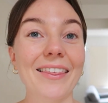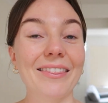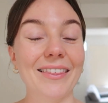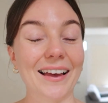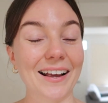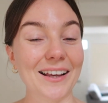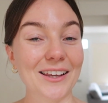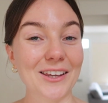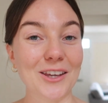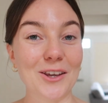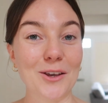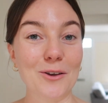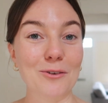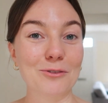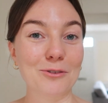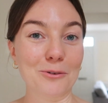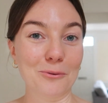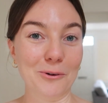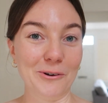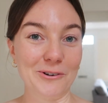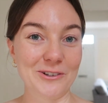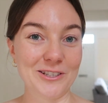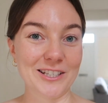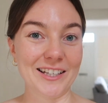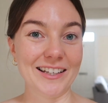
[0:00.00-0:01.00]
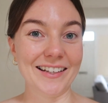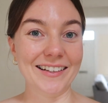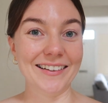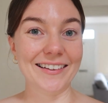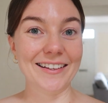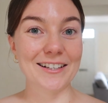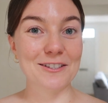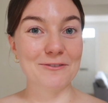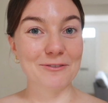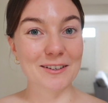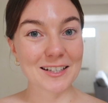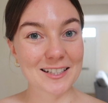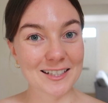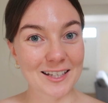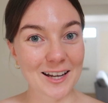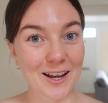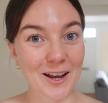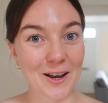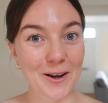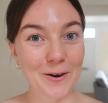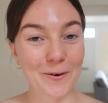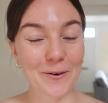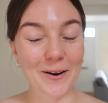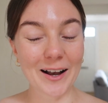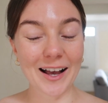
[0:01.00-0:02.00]
thank you for watching this
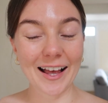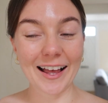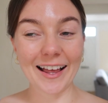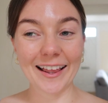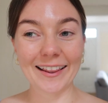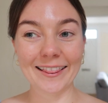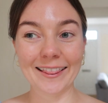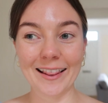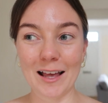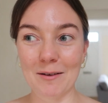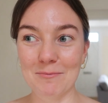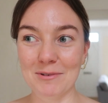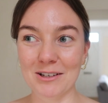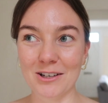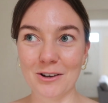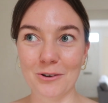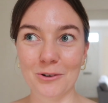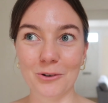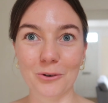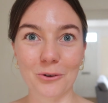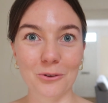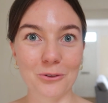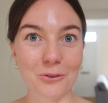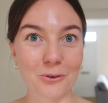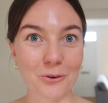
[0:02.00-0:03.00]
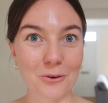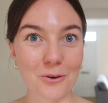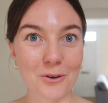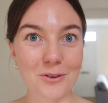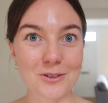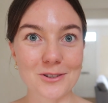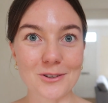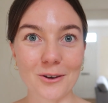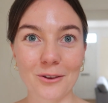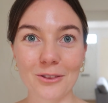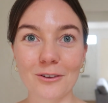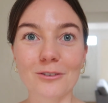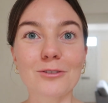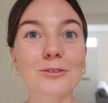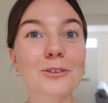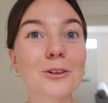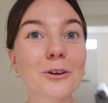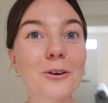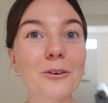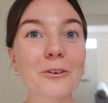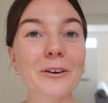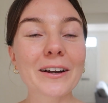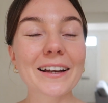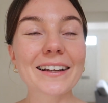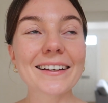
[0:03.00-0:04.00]
video. Let me know your thoughts on the
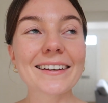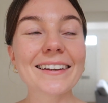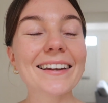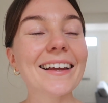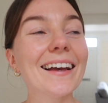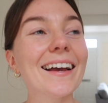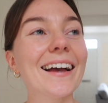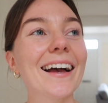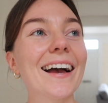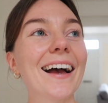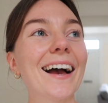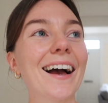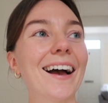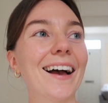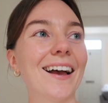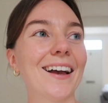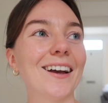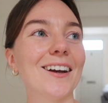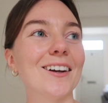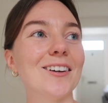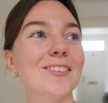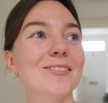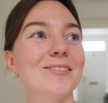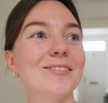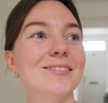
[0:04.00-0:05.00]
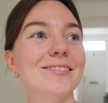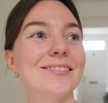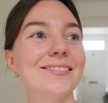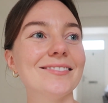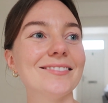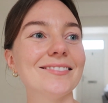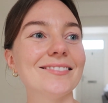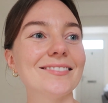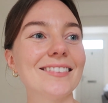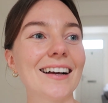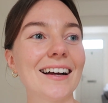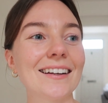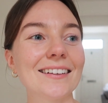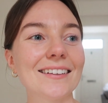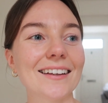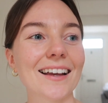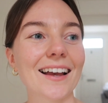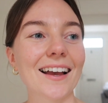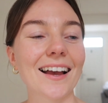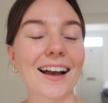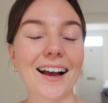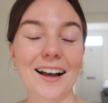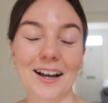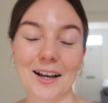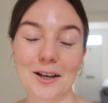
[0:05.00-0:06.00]
flooring. And
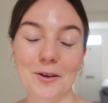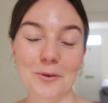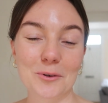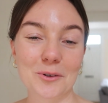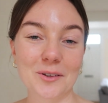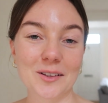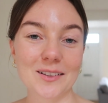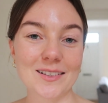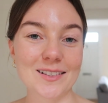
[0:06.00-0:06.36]
yeah, I will